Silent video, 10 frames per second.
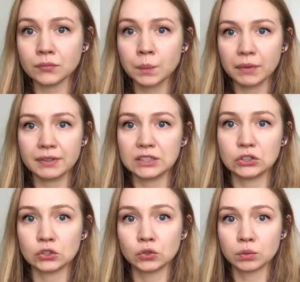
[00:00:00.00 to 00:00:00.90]
my face
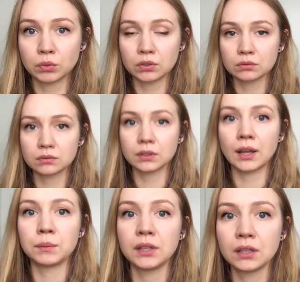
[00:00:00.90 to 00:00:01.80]
looks normal. I
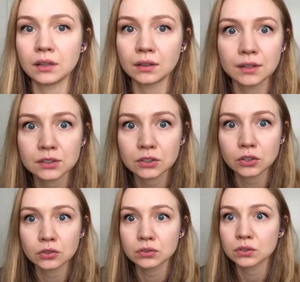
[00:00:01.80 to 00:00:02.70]
mean, this
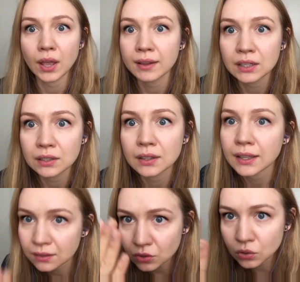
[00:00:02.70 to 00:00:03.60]
close,
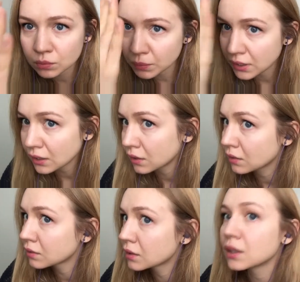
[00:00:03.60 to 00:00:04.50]
you can be
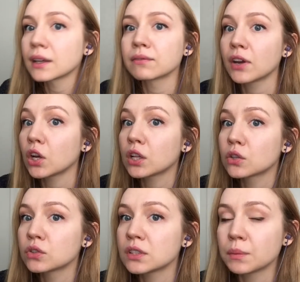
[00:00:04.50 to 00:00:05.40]
like very
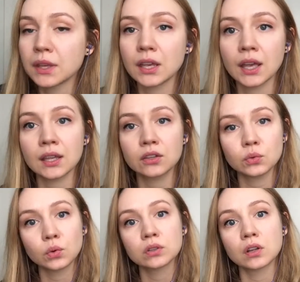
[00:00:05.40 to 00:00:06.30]
close to me and you
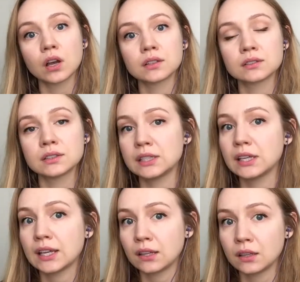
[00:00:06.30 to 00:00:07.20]
will not see
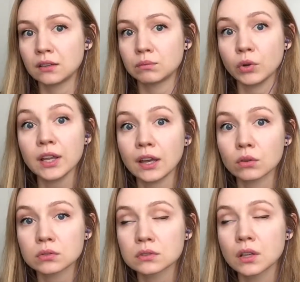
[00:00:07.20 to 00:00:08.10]
any
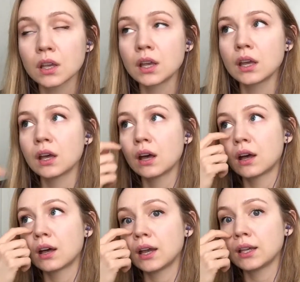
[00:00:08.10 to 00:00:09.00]
breakouts.
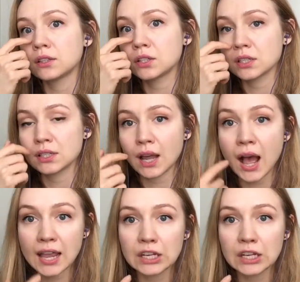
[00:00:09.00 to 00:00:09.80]
It's just, I